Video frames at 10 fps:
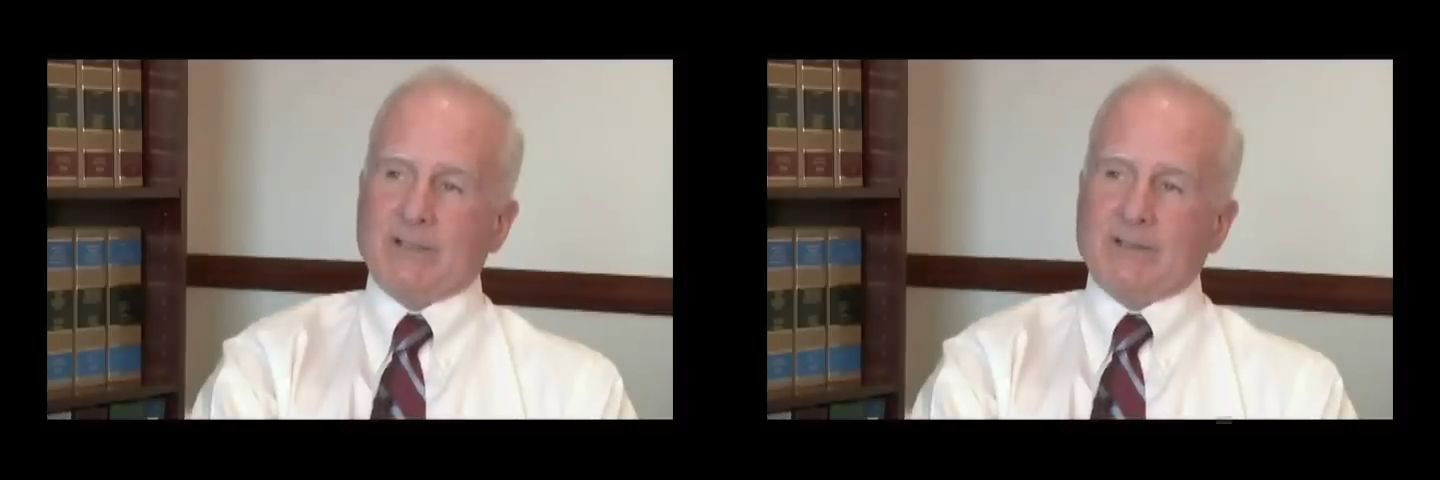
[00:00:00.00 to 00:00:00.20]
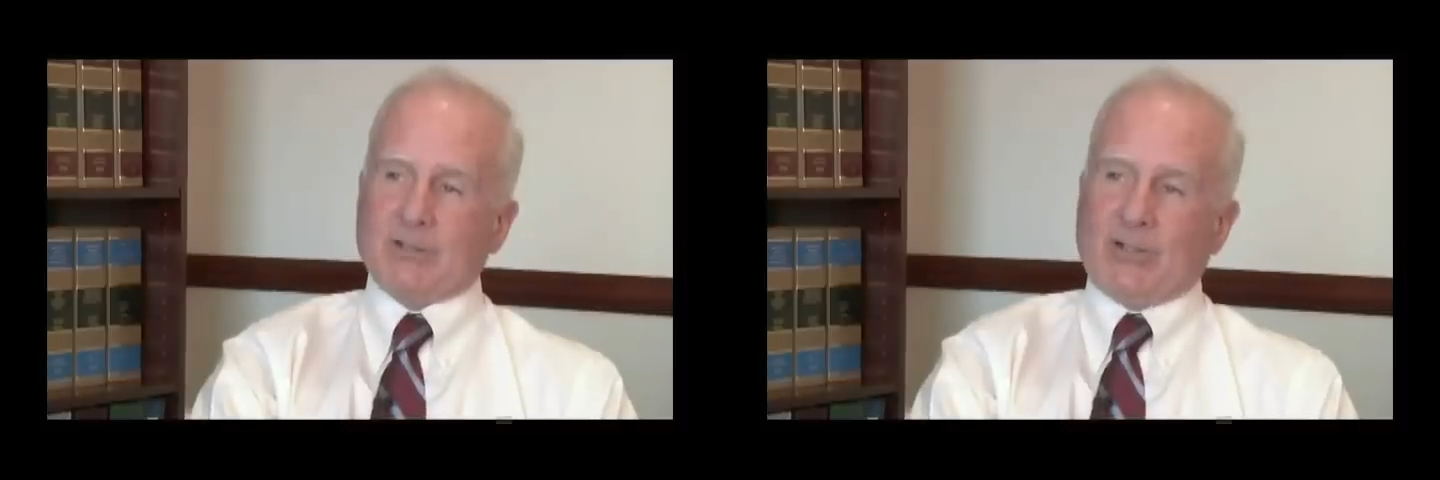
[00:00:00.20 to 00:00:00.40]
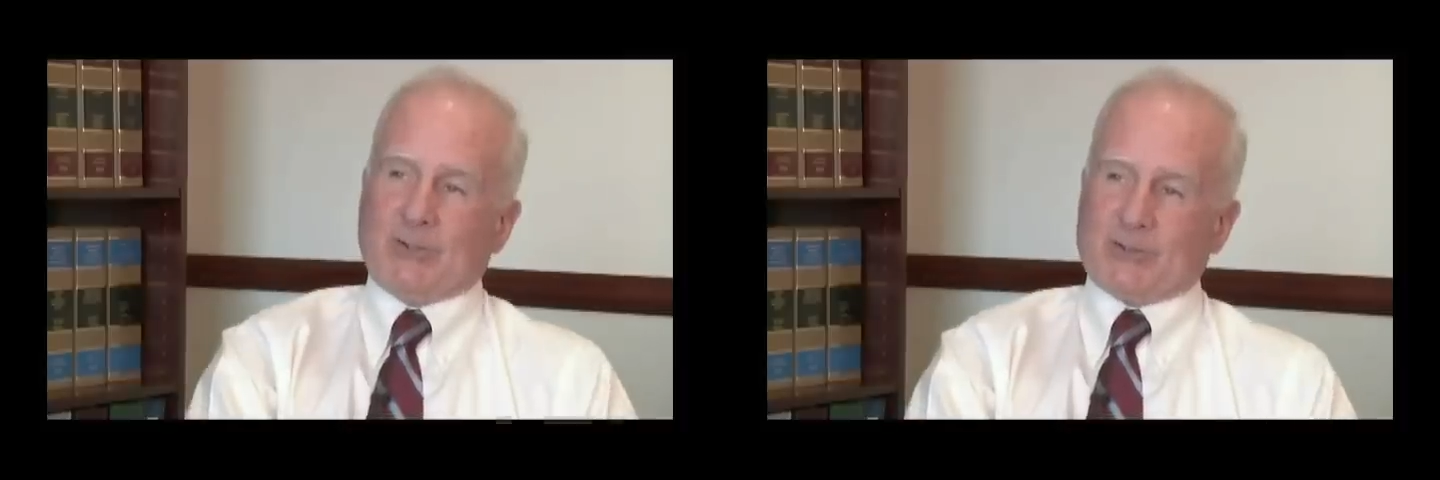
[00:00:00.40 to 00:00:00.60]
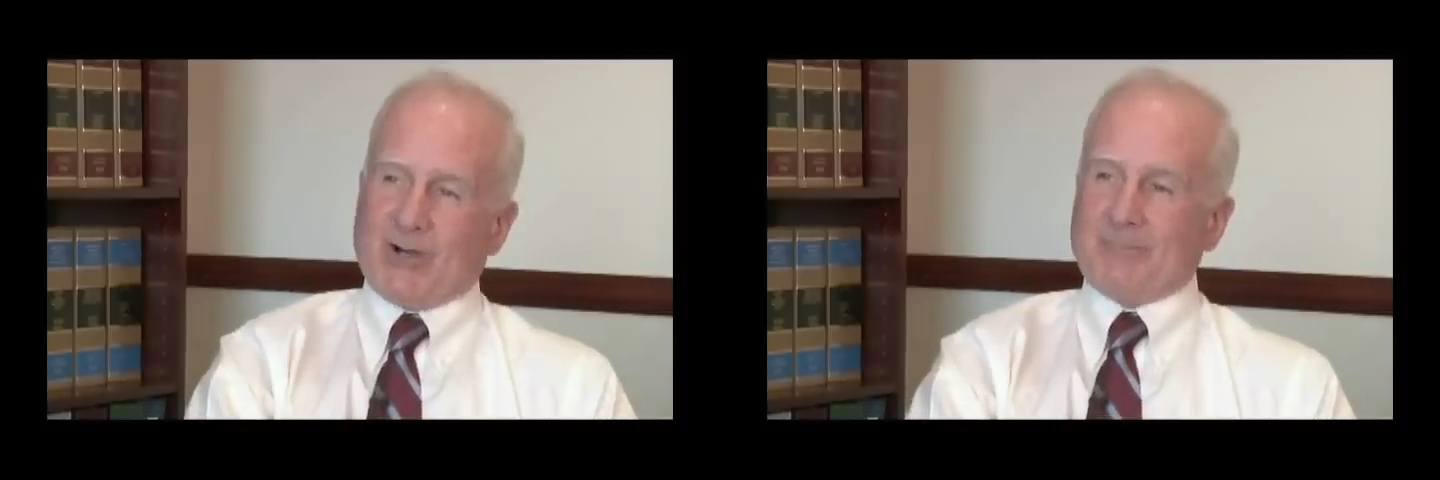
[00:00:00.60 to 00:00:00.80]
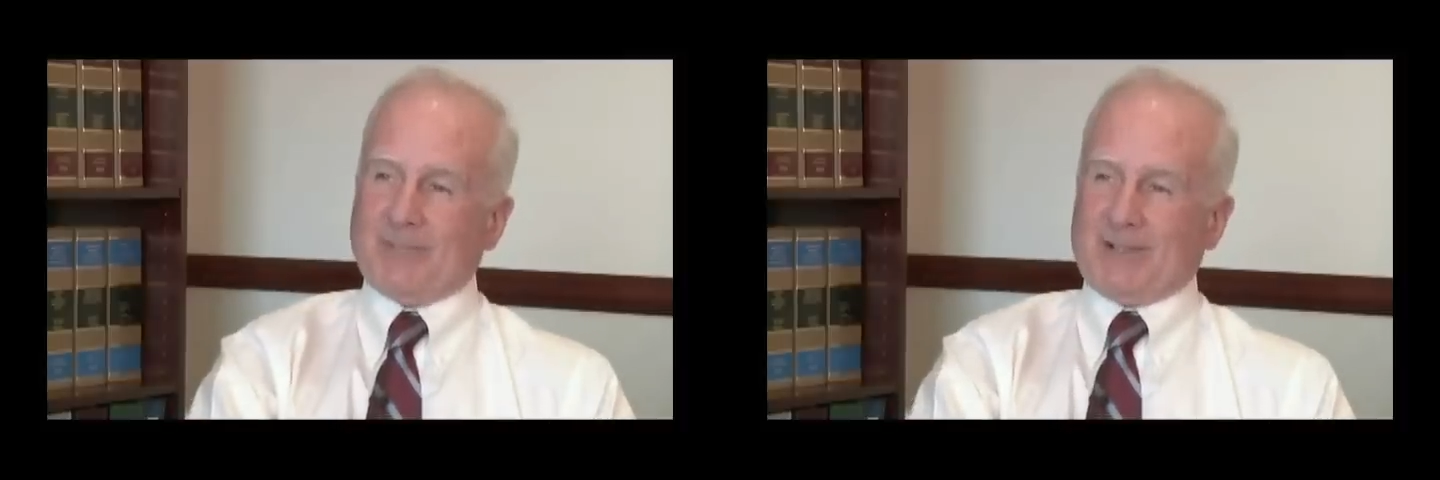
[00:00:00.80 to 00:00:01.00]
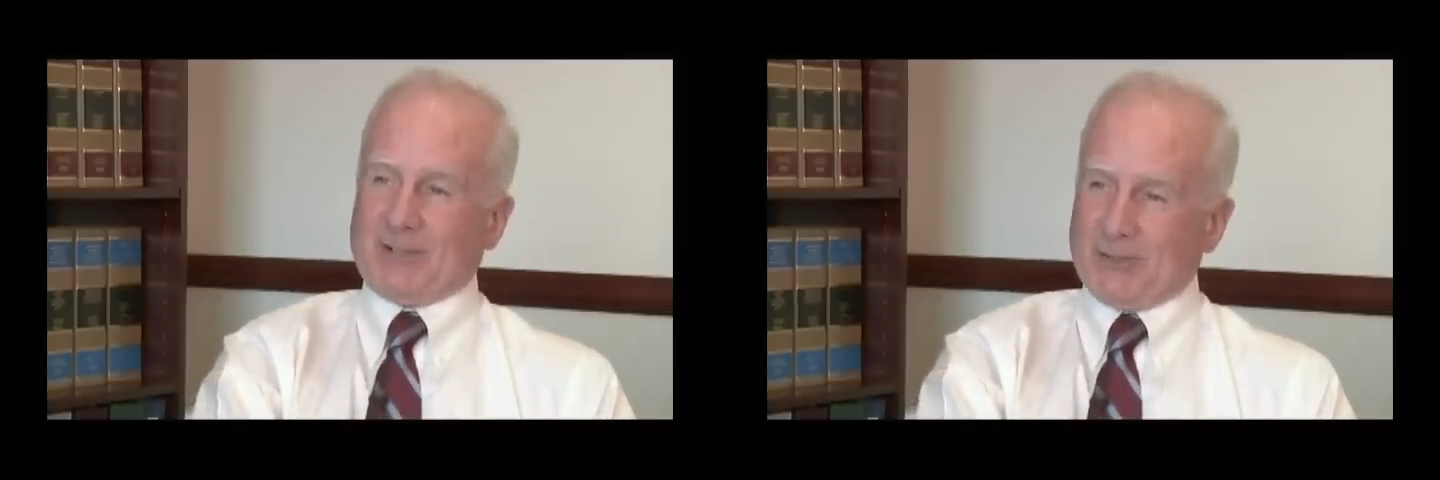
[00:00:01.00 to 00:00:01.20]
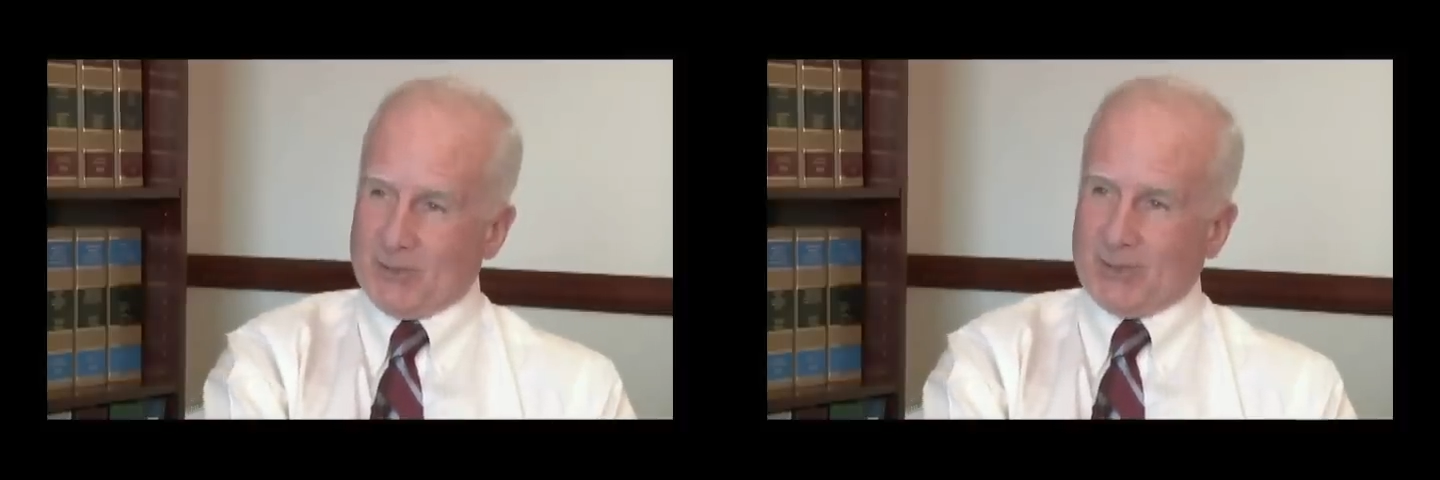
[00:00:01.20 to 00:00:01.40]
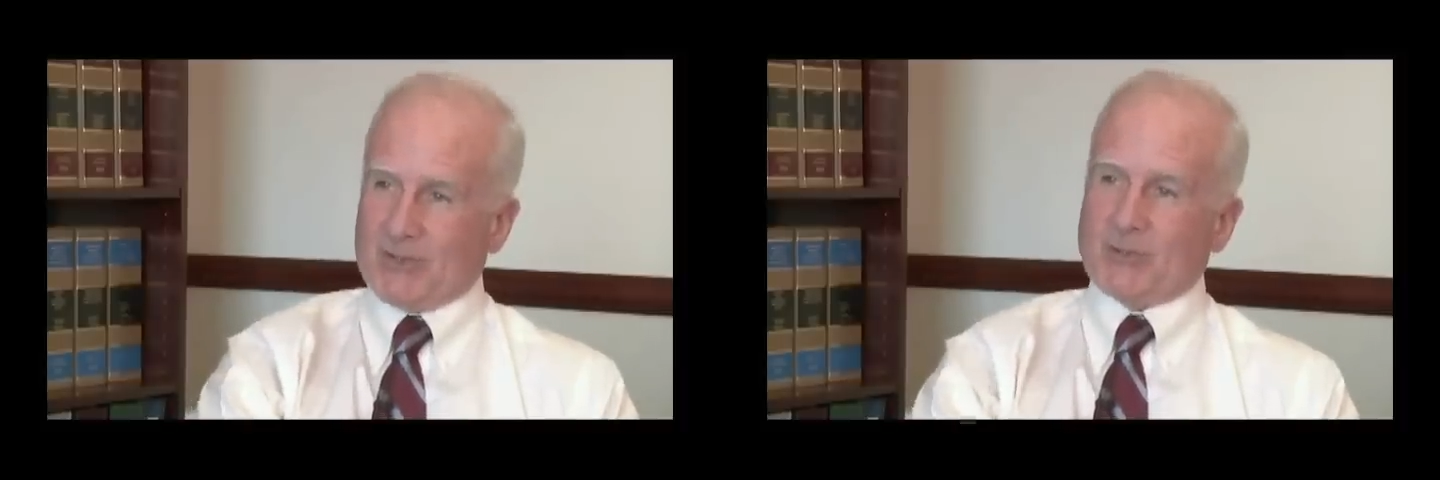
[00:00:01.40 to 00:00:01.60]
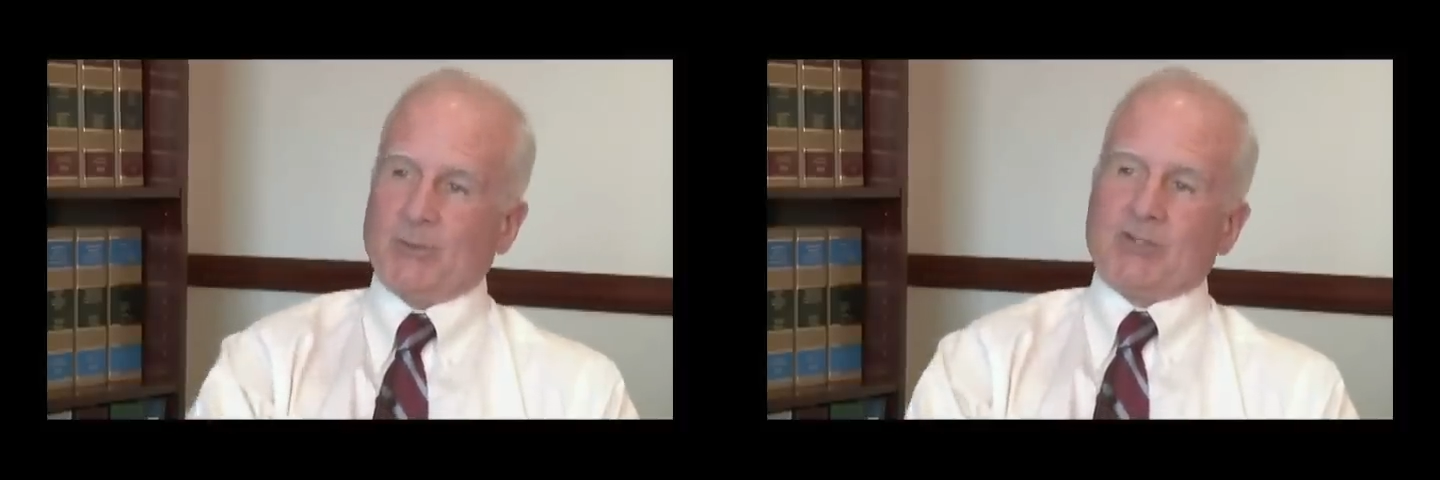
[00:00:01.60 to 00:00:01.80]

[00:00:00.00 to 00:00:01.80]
into dropping the course,